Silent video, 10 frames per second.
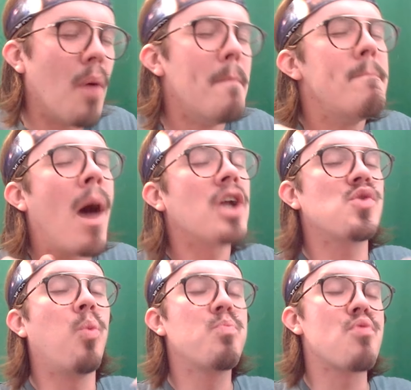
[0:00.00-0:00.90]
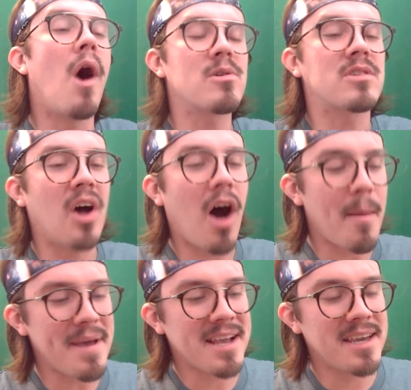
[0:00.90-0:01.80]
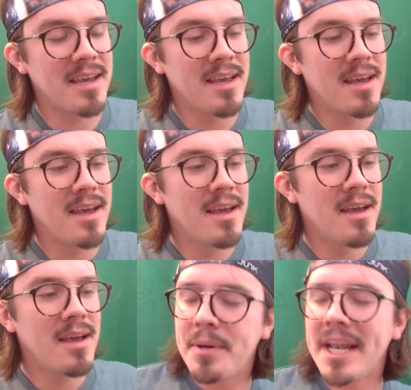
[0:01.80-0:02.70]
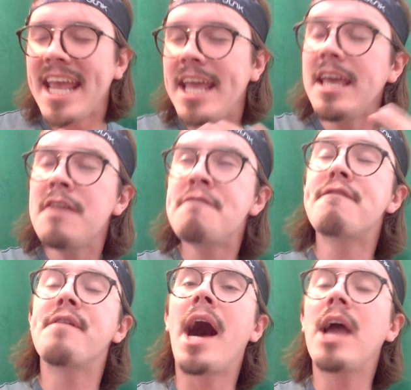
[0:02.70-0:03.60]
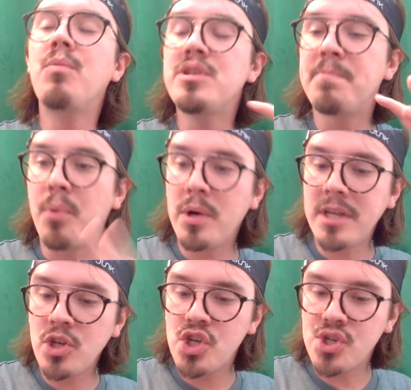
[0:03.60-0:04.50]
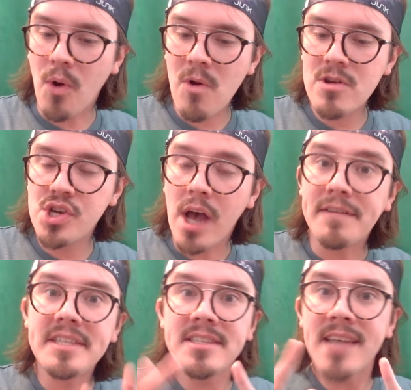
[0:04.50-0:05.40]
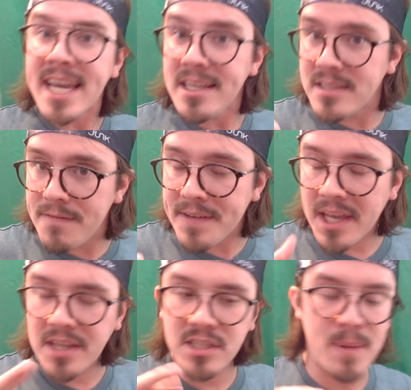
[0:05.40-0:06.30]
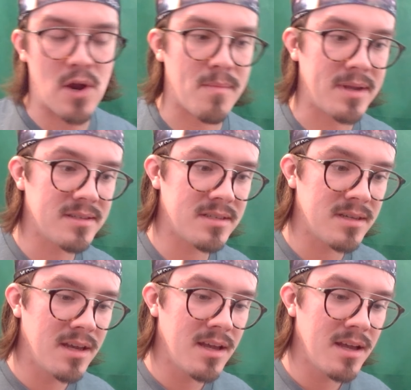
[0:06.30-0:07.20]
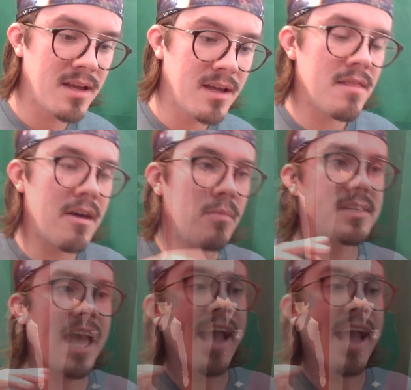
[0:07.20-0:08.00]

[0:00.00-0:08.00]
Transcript: is a much broader topic. But if I was put in charge of a scientific experiment that was